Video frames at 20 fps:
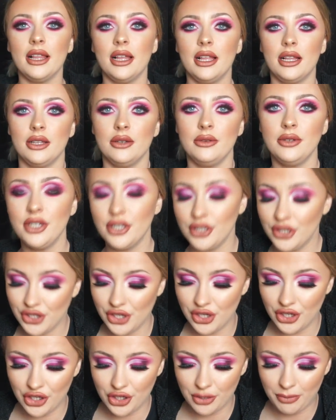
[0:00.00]
Hello
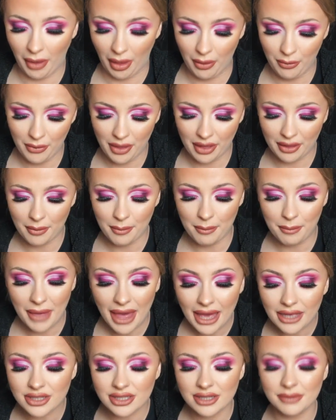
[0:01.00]
YouTube and welcome
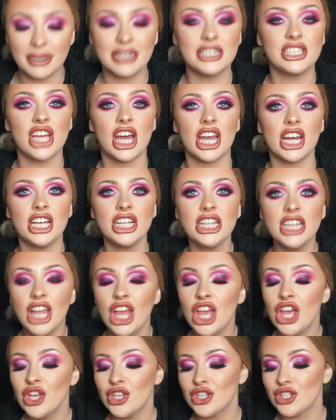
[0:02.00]
back to my channel.
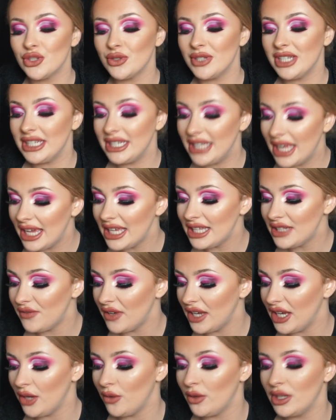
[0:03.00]
So today's
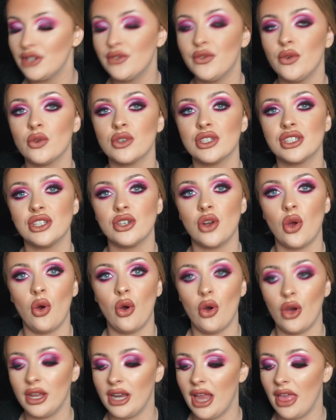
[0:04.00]
video is focusing
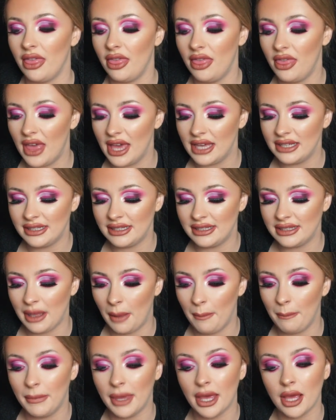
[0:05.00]
on this
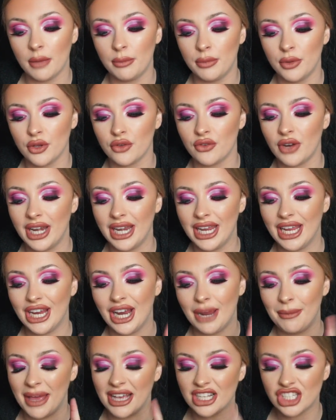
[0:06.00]
makeup look right here.
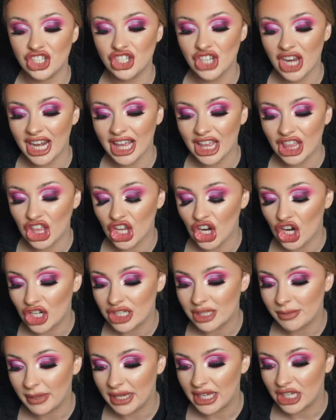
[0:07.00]
I'm actually trying to get the
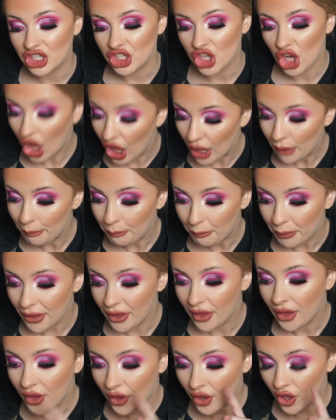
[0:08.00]
girl's page up
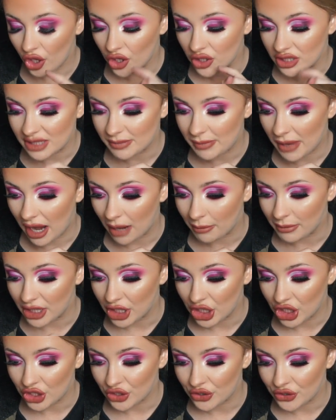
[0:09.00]
who inspired me
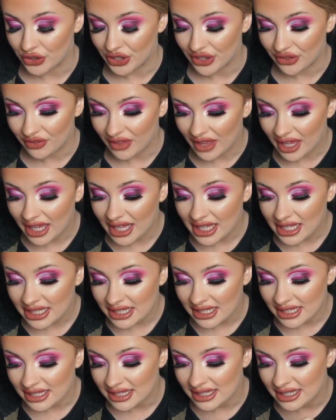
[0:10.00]
to create
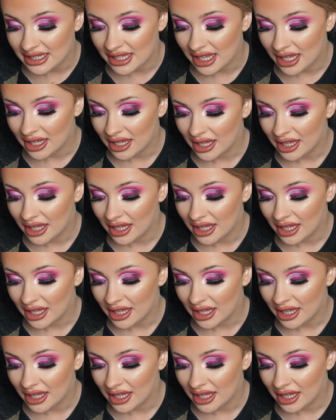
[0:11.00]
this.